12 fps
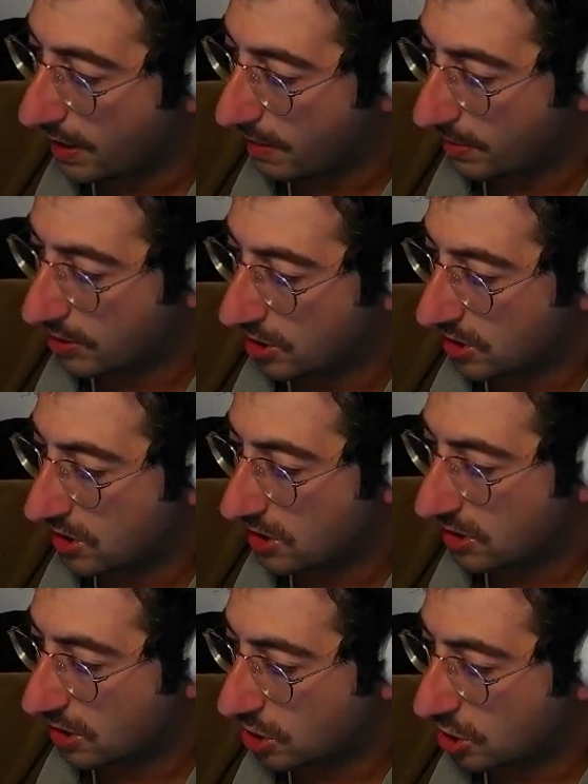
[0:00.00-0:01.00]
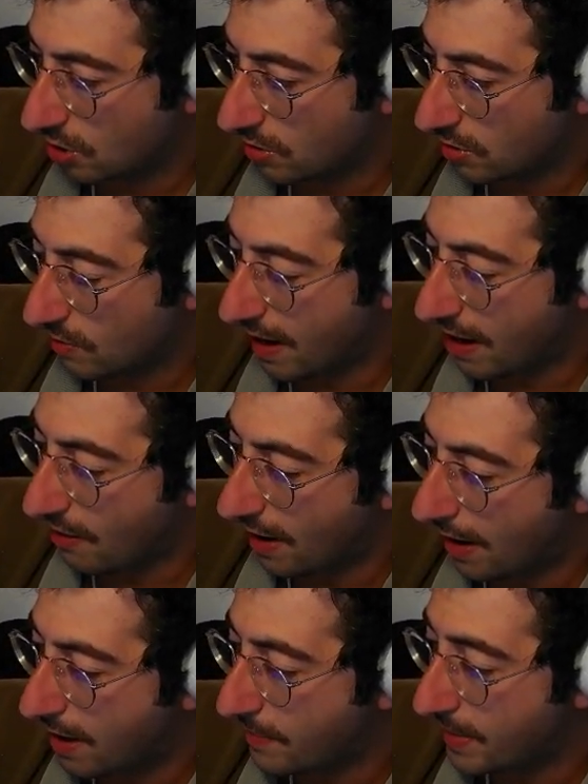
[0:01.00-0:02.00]
but just to show you how
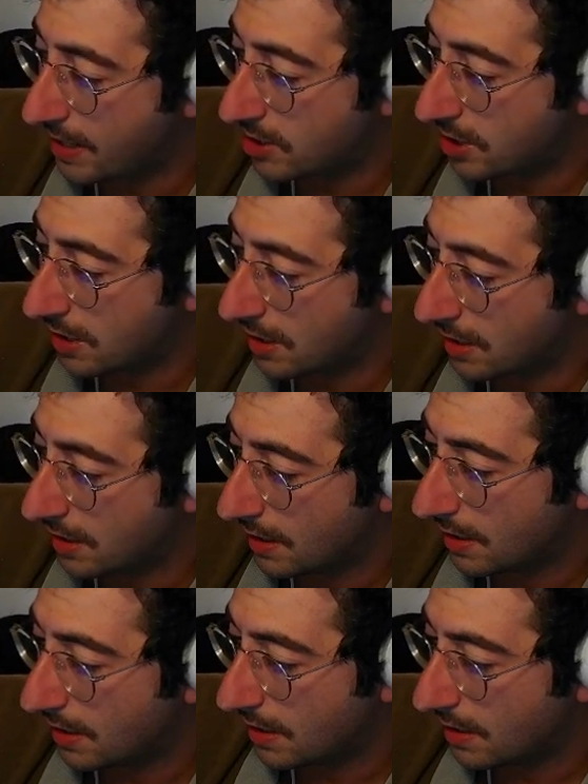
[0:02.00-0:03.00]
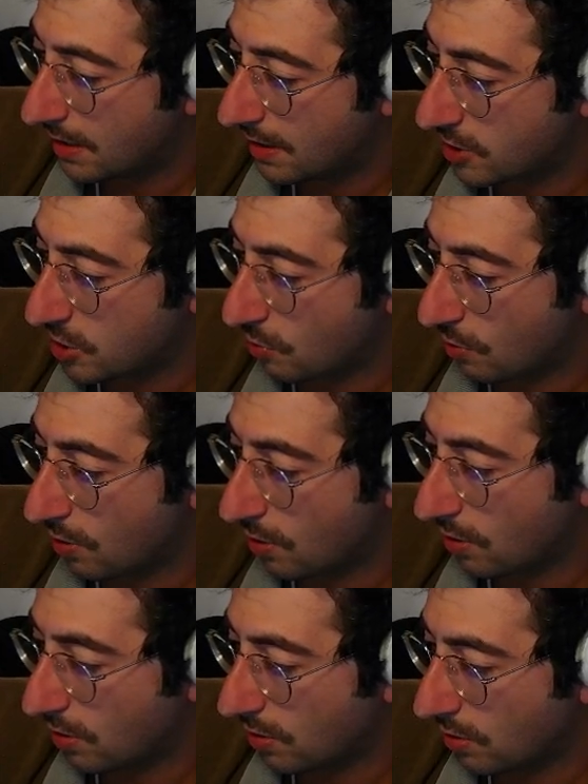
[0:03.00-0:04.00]
I imagine a
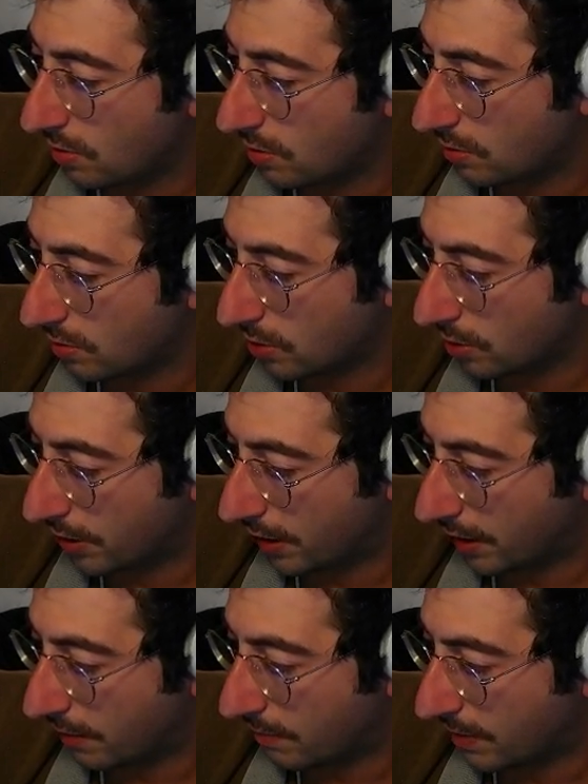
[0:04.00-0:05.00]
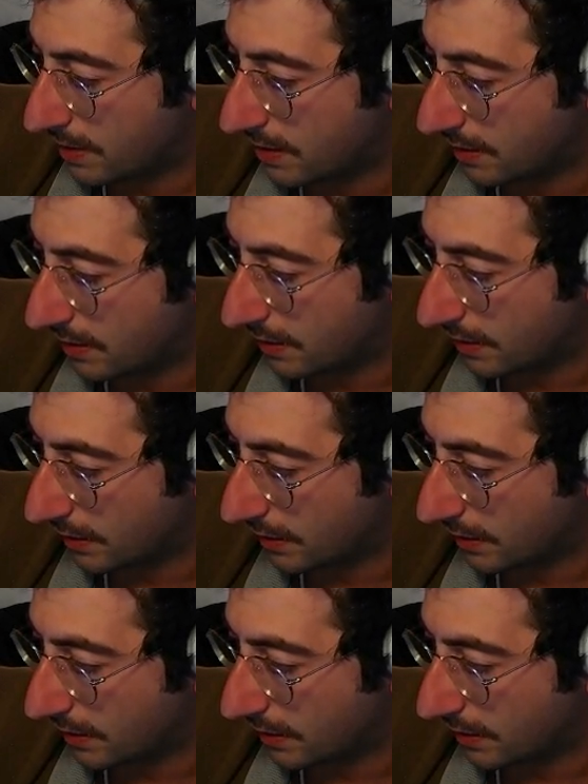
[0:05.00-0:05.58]
squirrel looking, basically. Like,